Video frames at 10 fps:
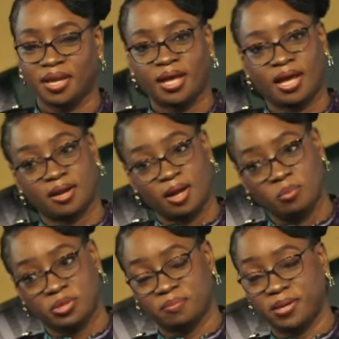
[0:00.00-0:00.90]
and come
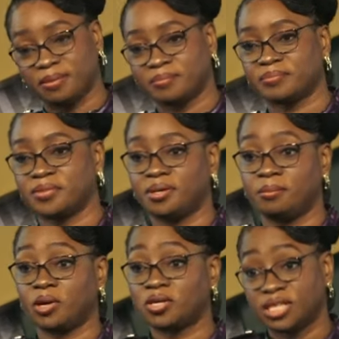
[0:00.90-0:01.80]
with me,
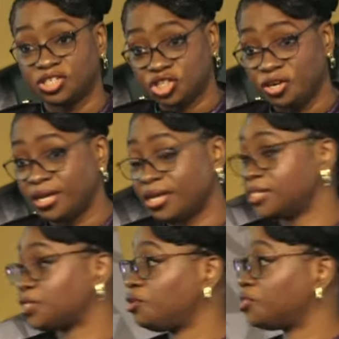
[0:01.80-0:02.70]
because our journey is
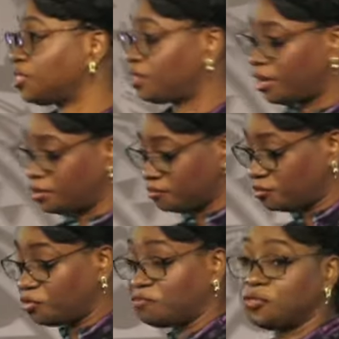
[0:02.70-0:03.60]
going to start
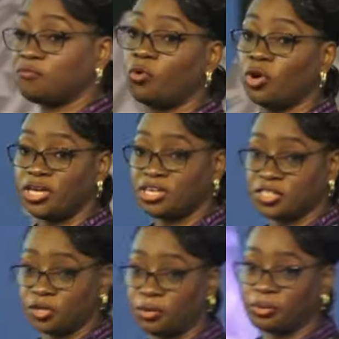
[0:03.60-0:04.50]
54 years
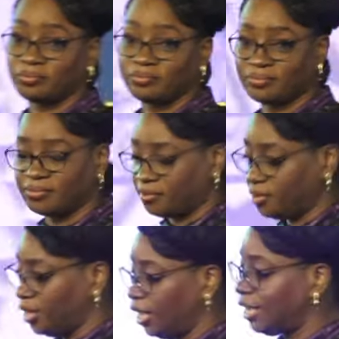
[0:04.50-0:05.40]
ago
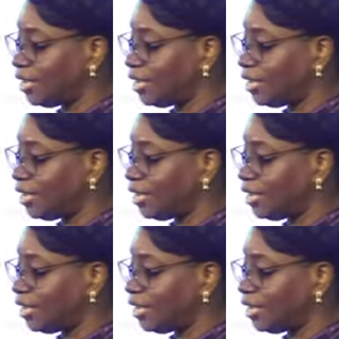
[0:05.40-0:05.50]
in